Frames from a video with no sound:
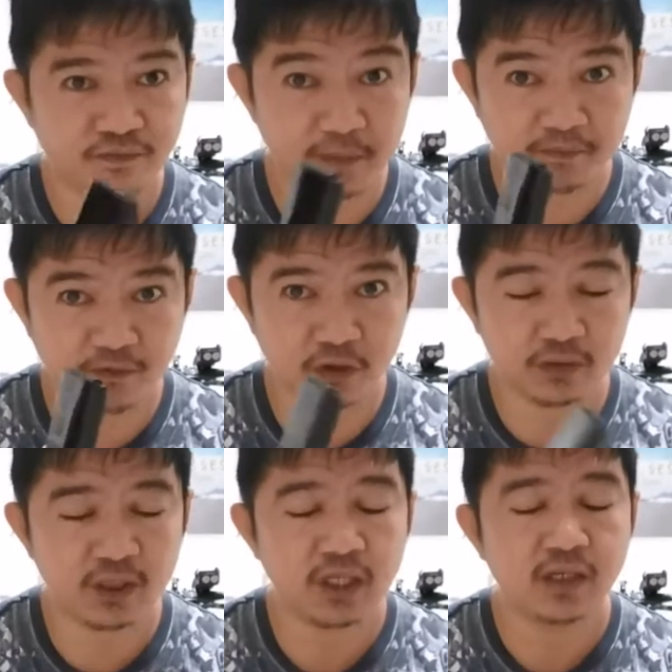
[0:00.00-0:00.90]
flip phone,
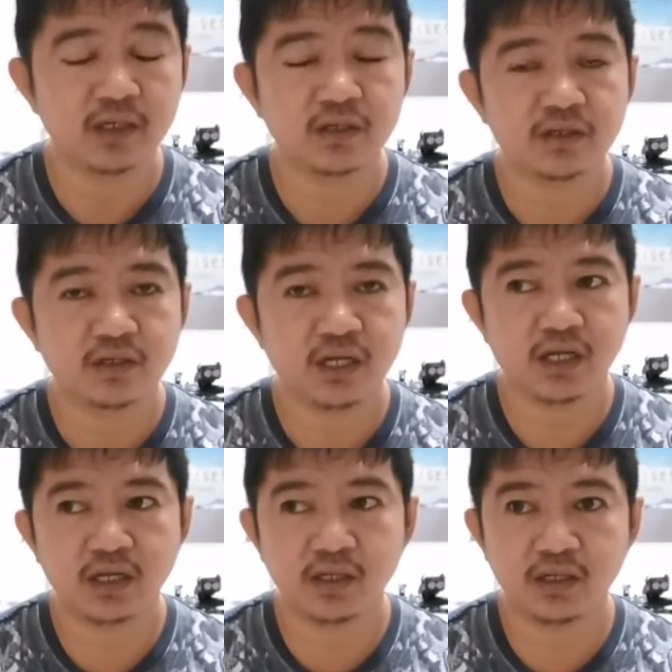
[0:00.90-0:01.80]

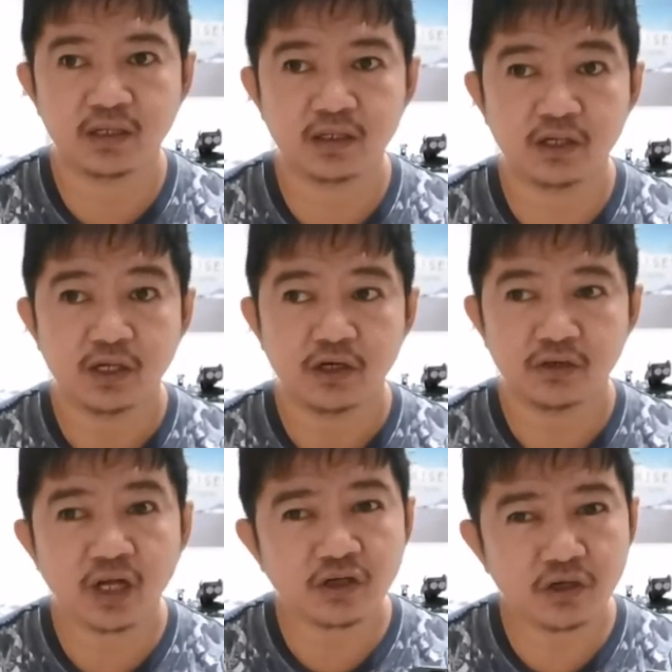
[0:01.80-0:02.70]
and
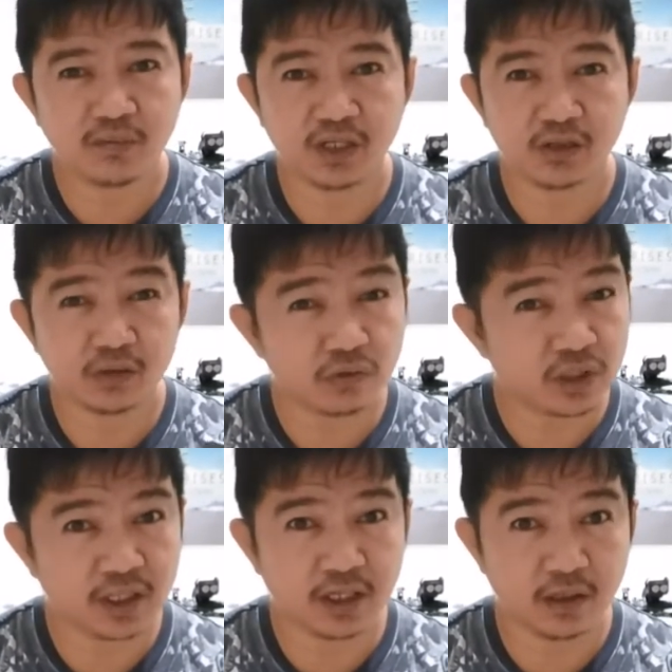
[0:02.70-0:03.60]
you're not going to be
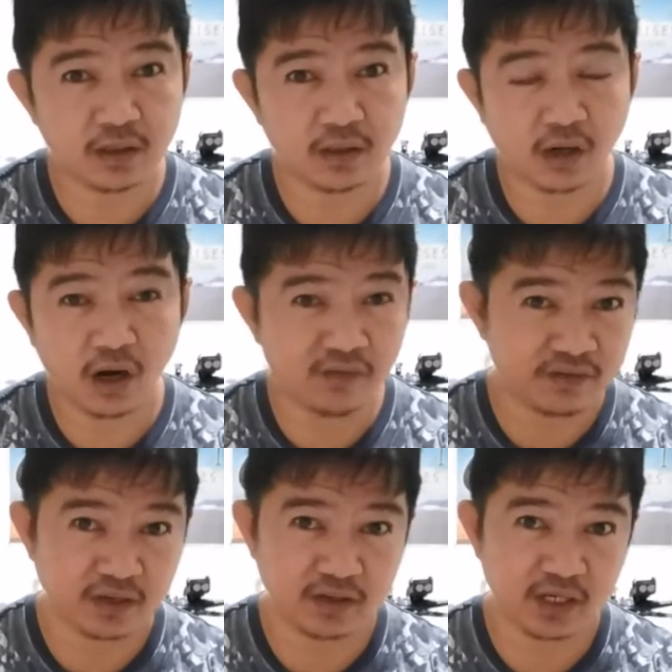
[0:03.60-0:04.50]
totally off
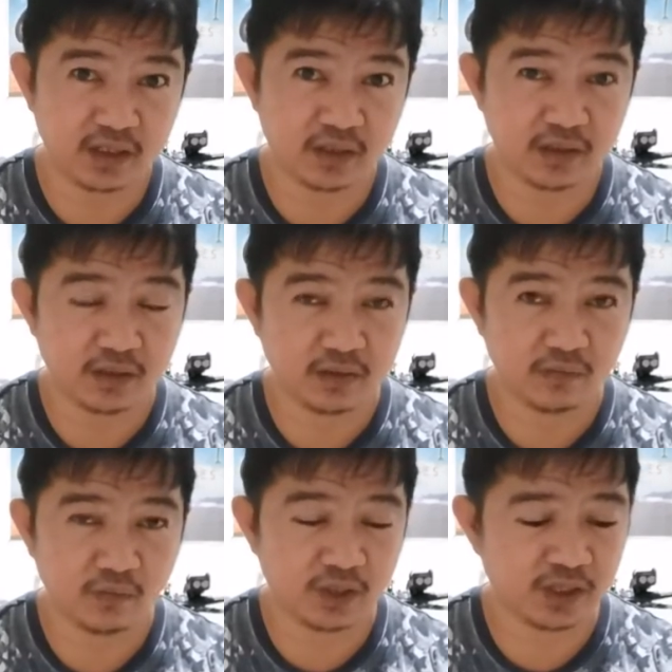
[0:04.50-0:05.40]
the grid
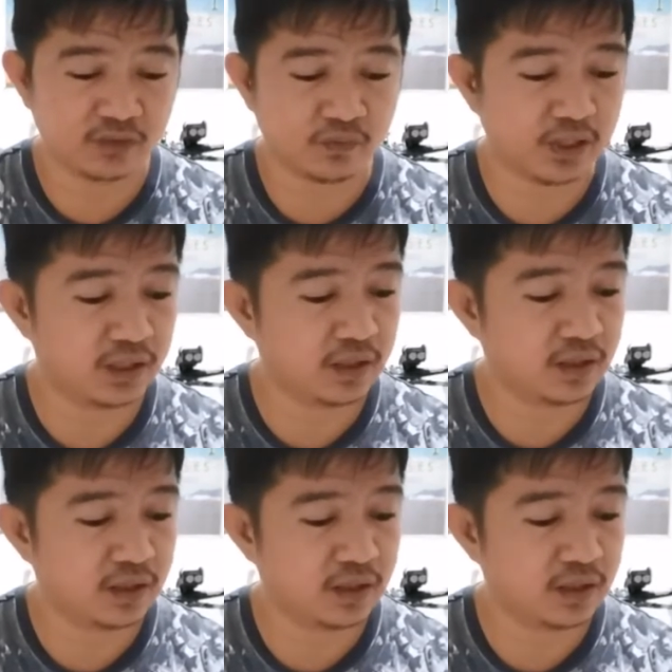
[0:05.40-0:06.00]
with this one.